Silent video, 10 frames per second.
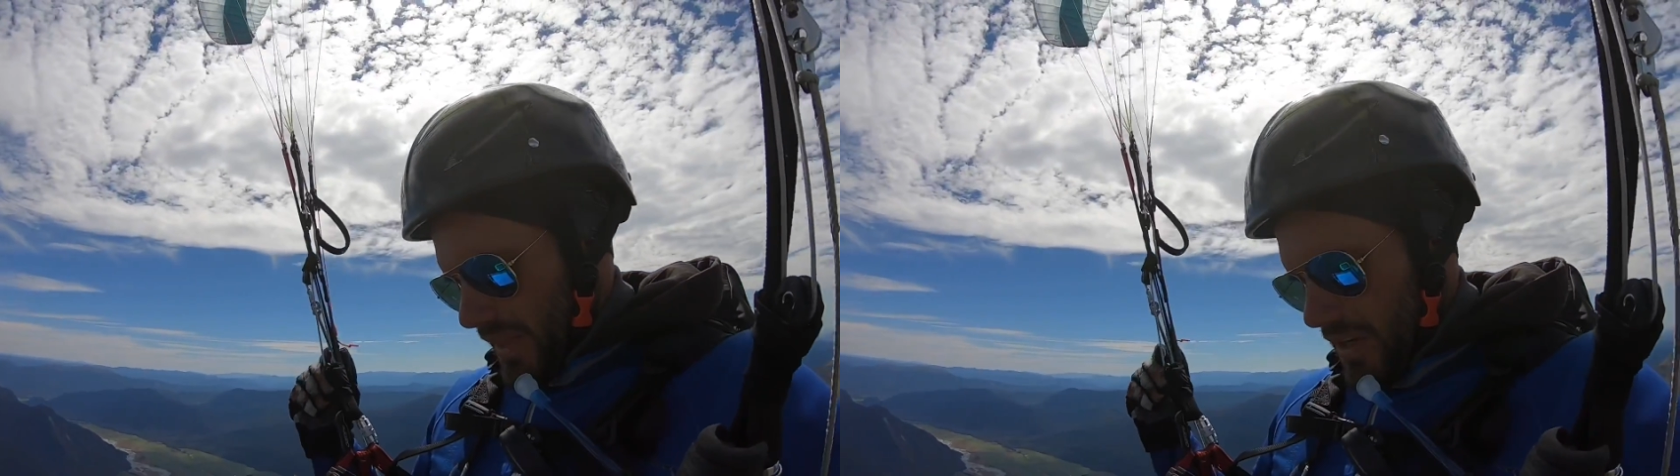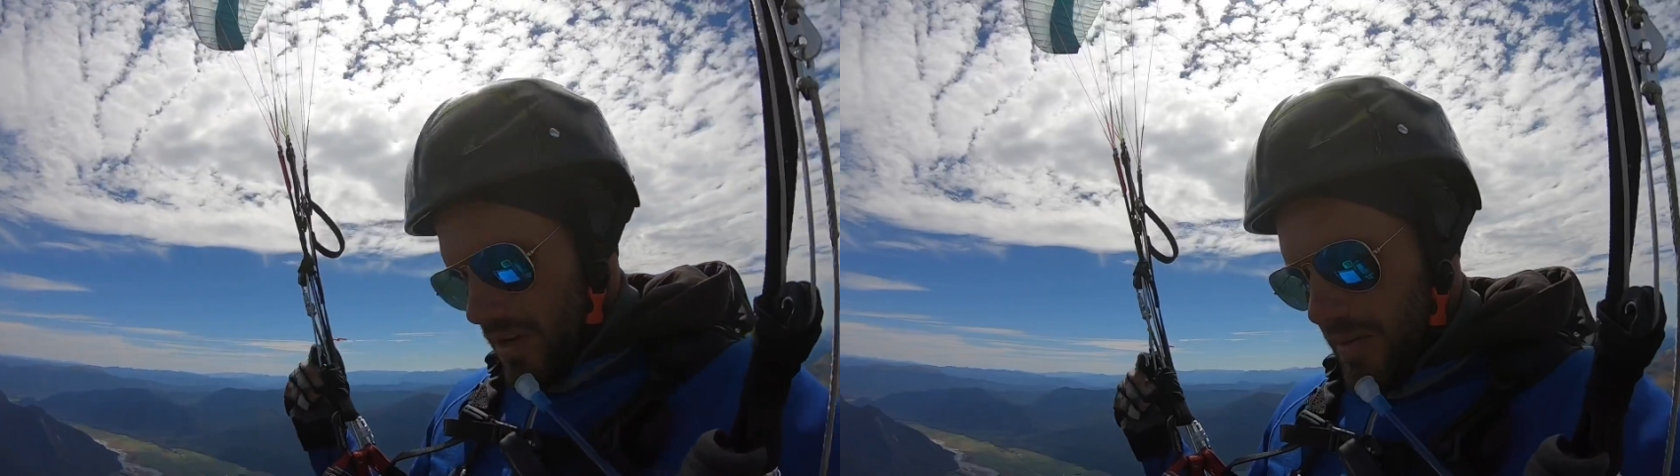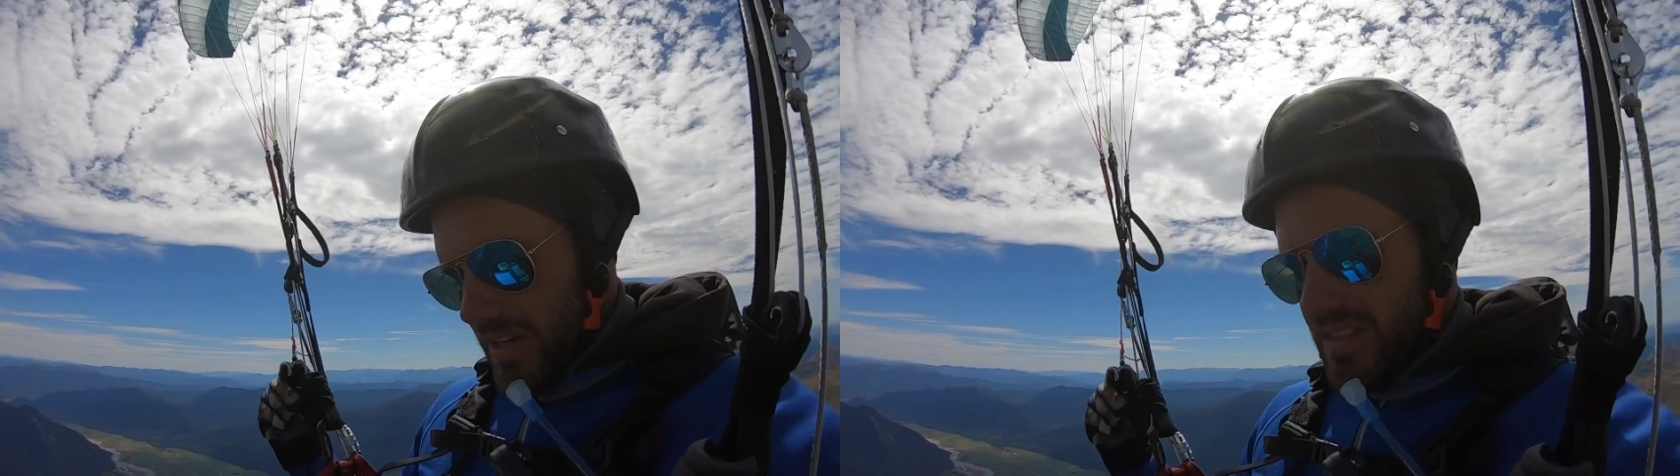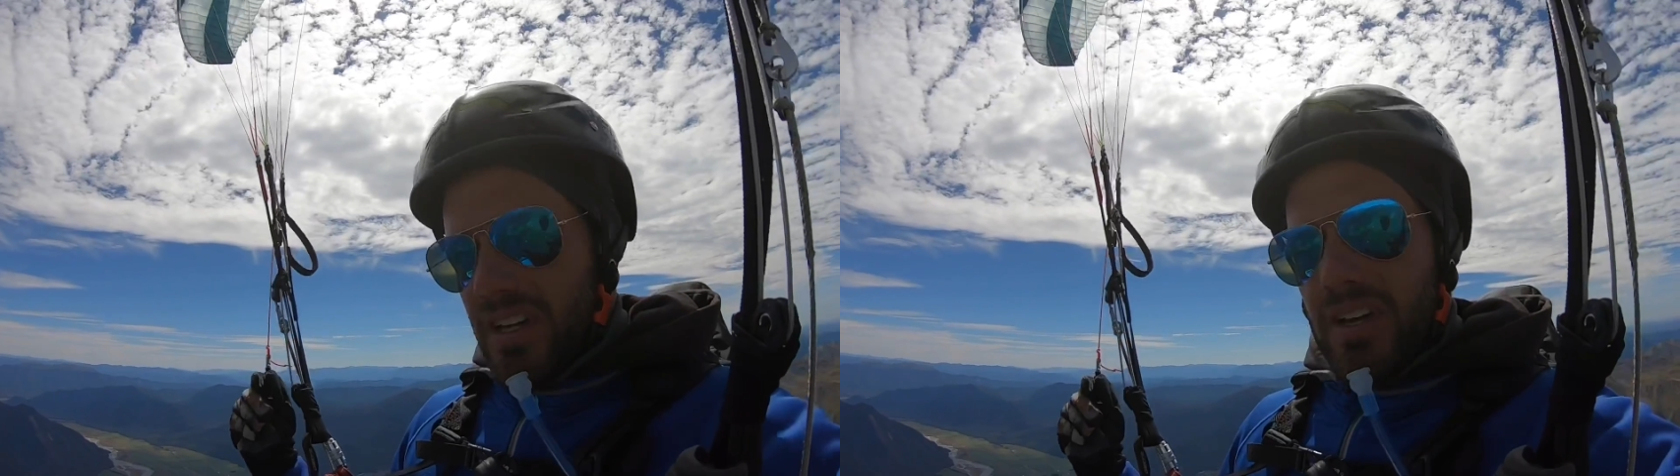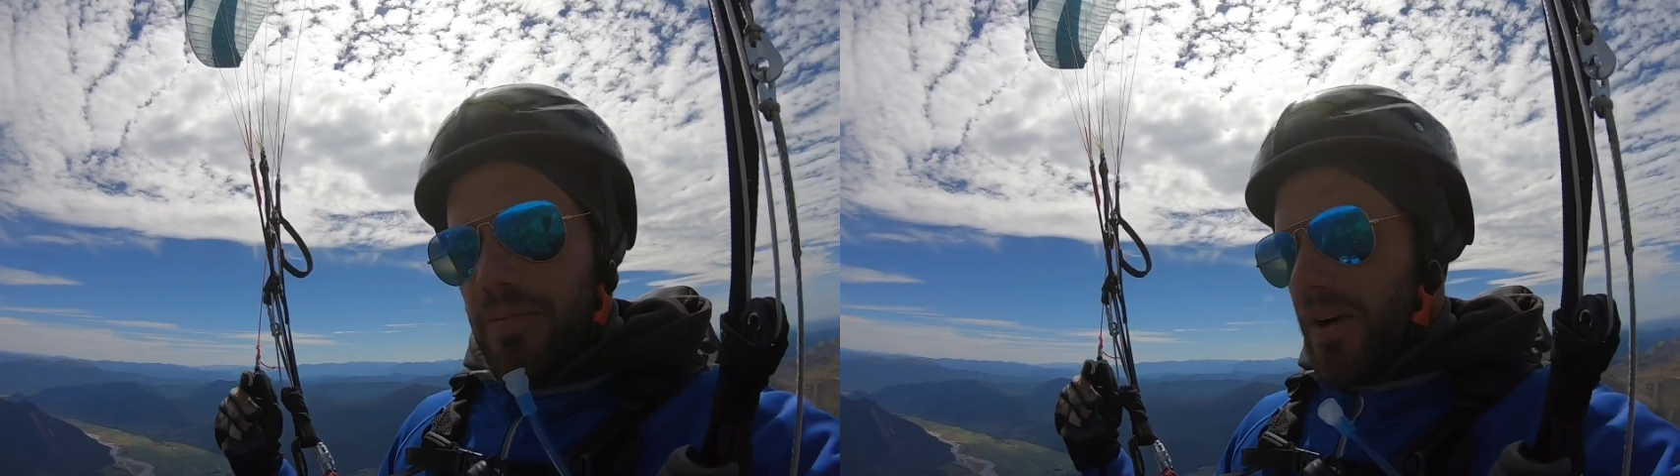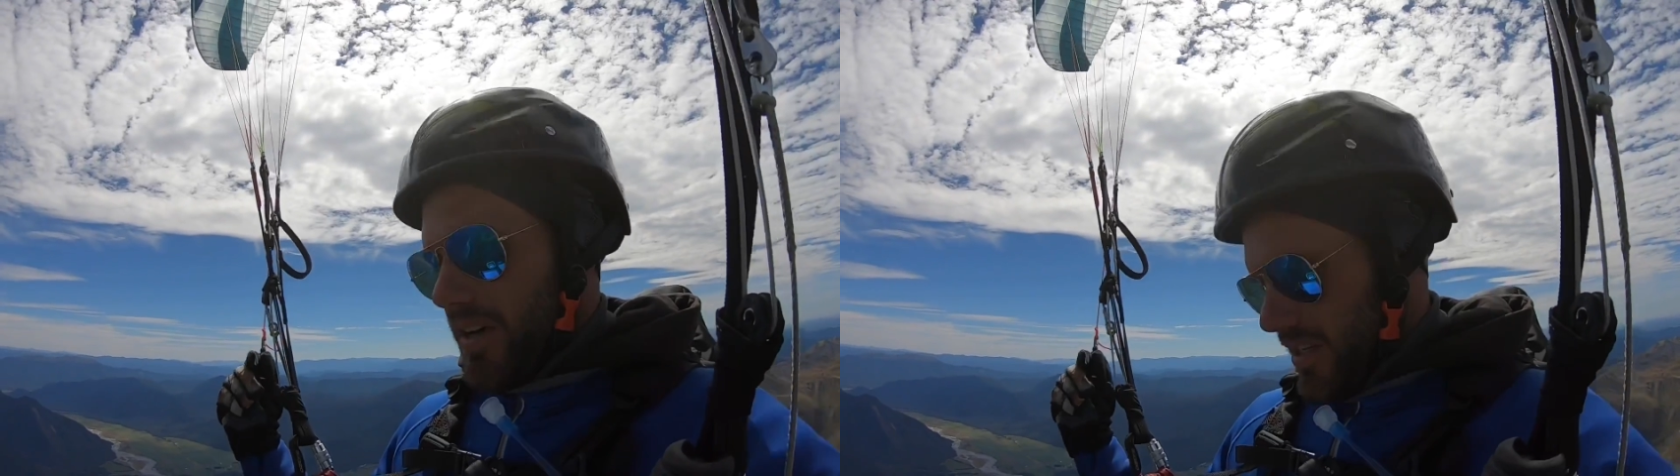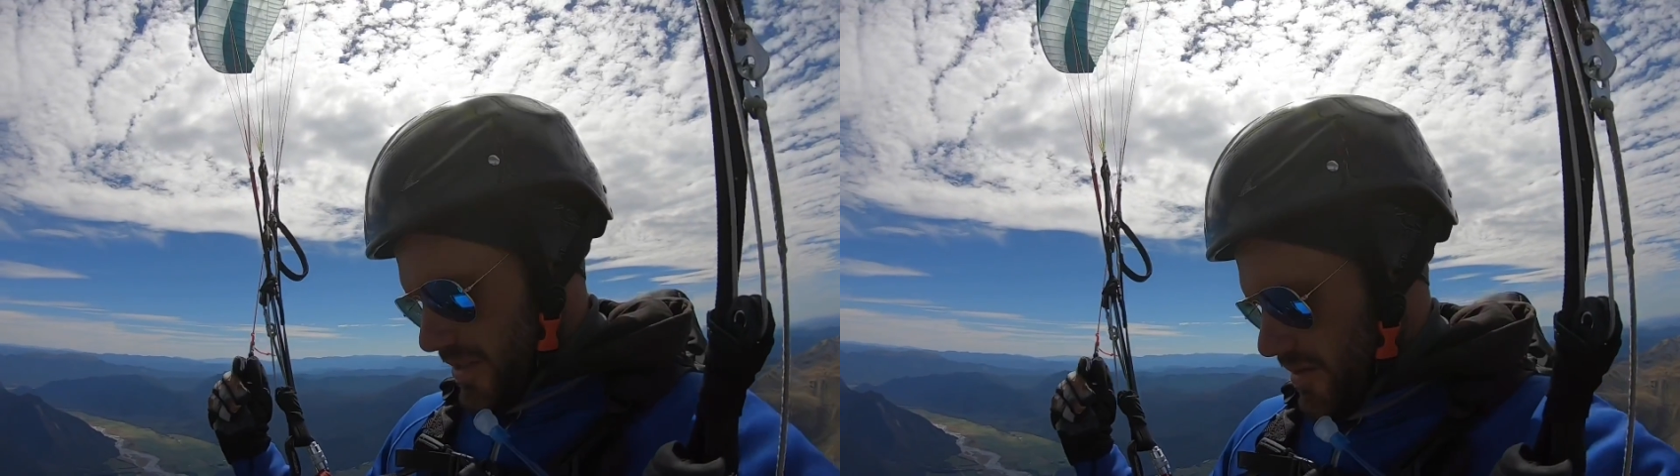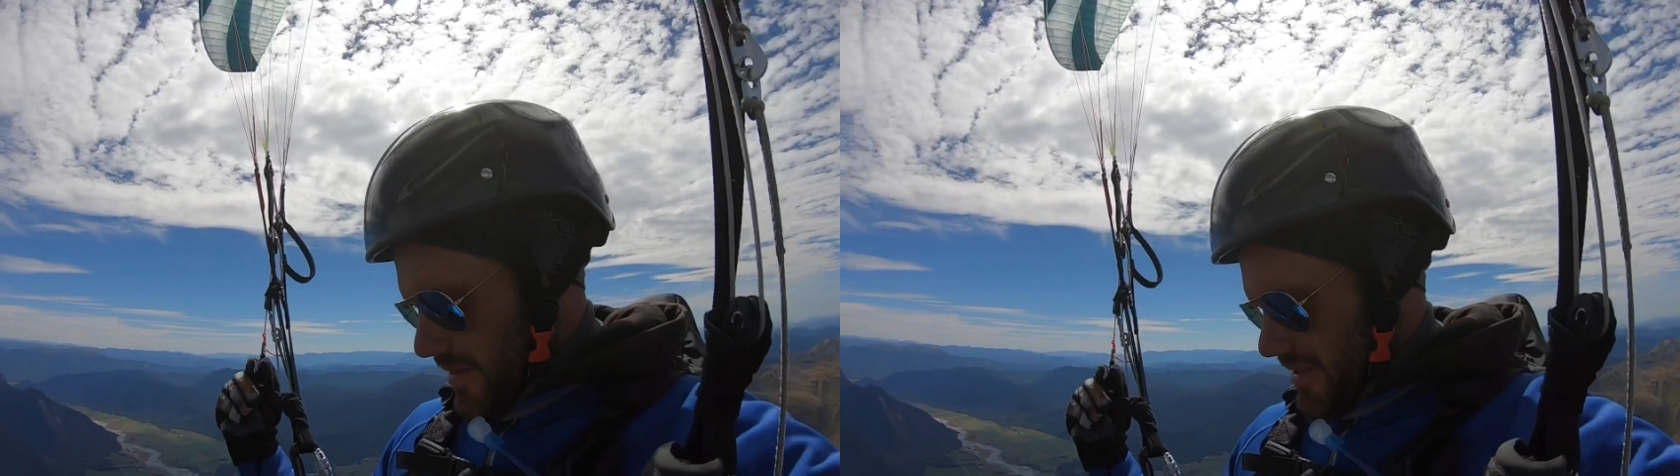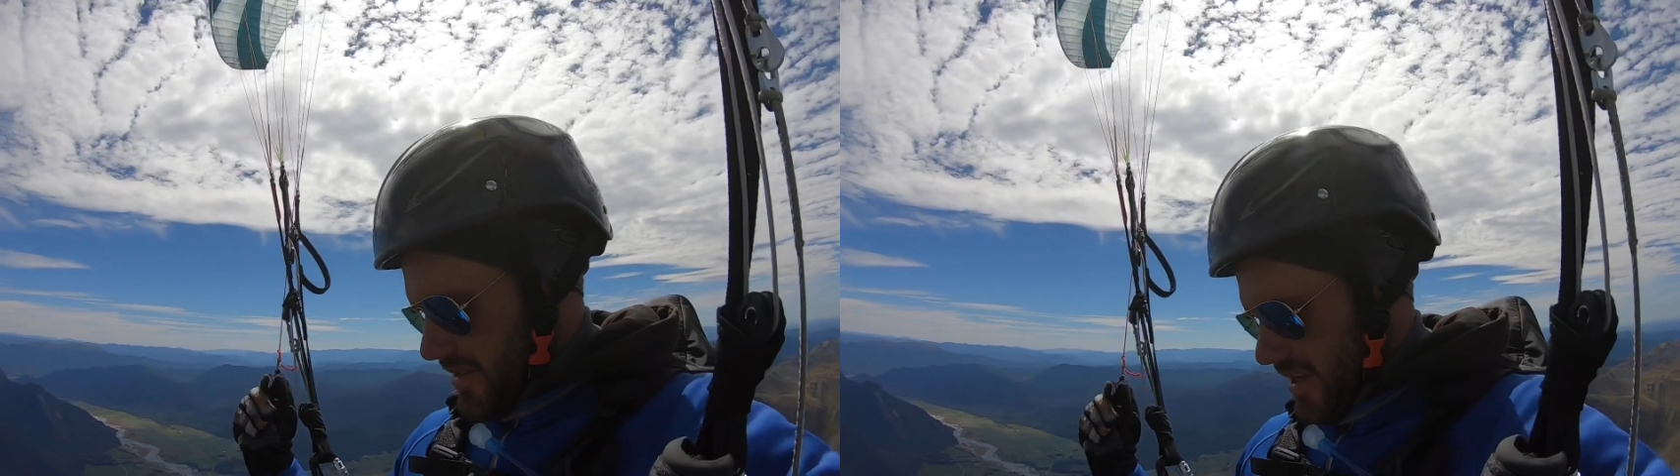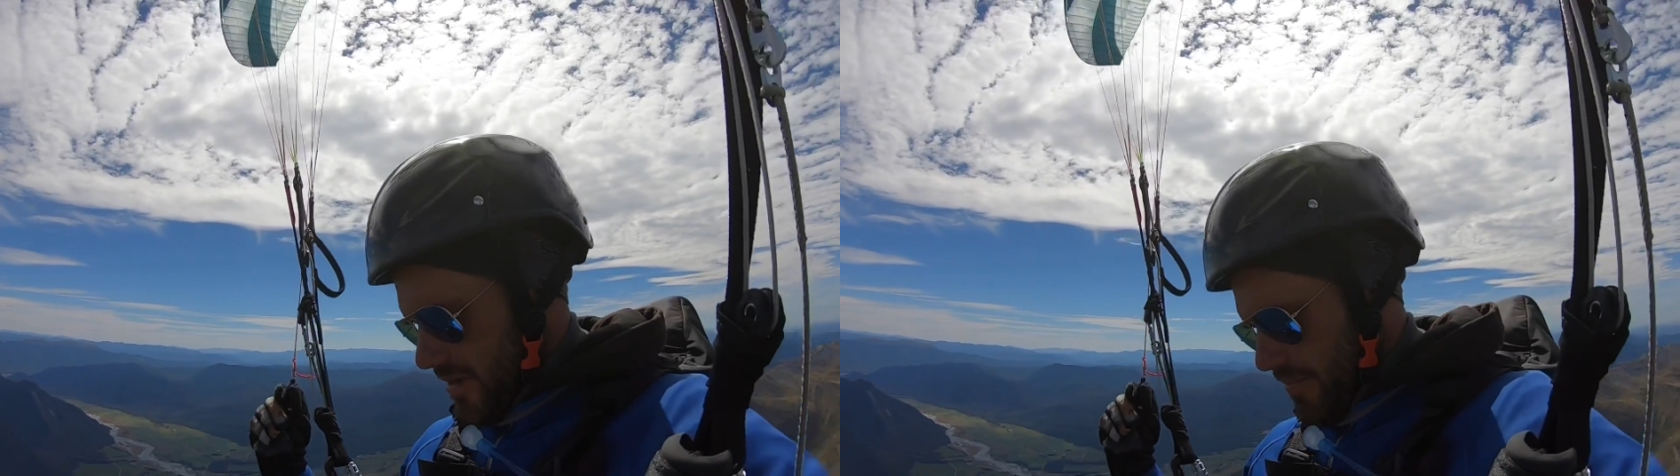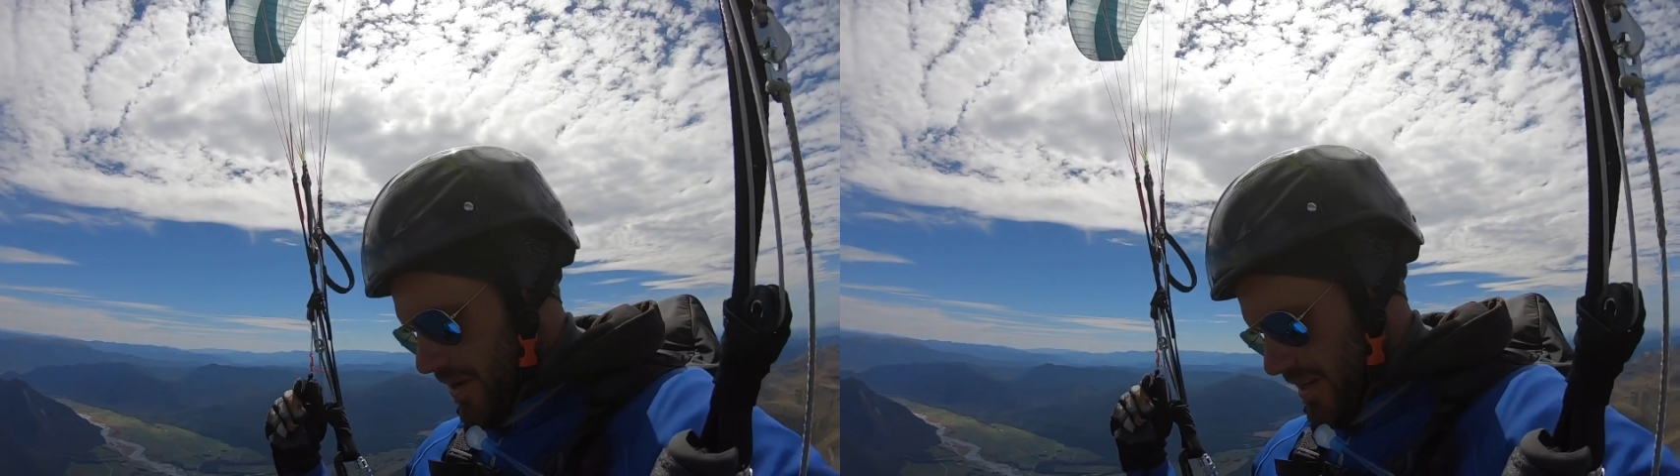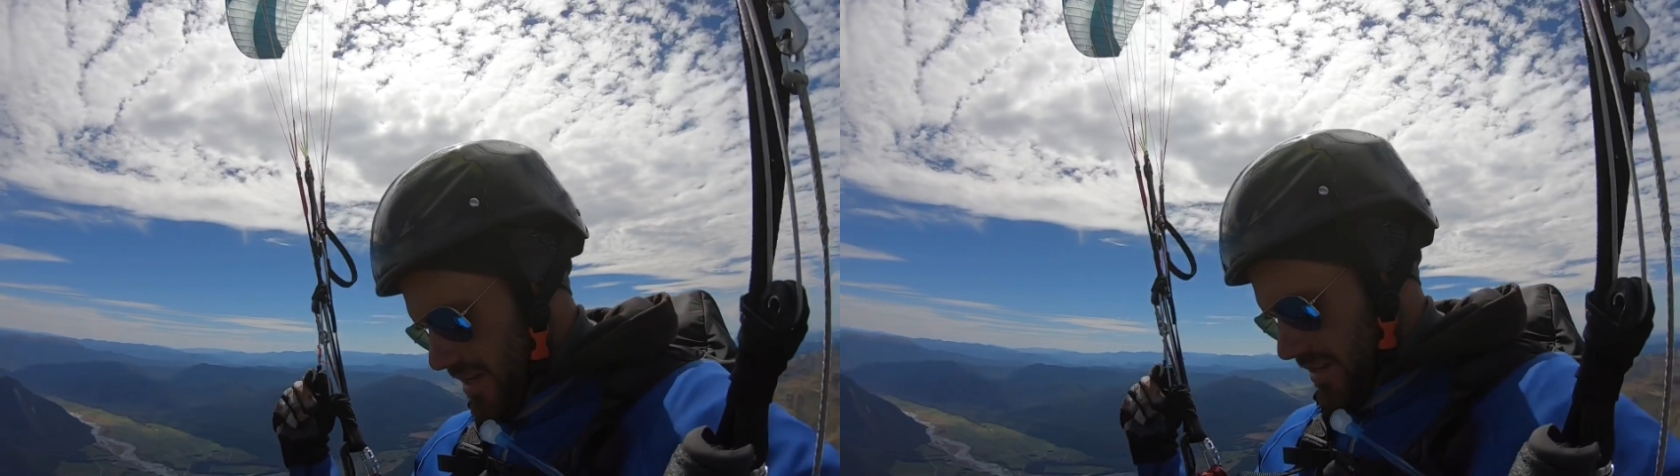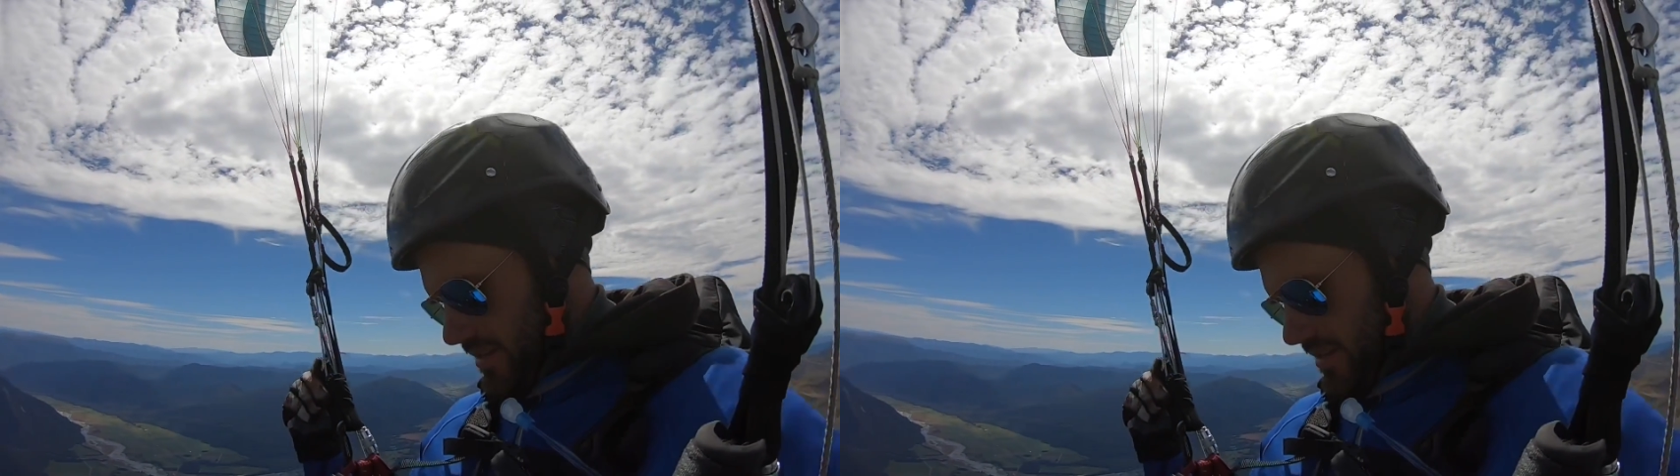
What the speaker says: Come on, turn point, come on, turn point.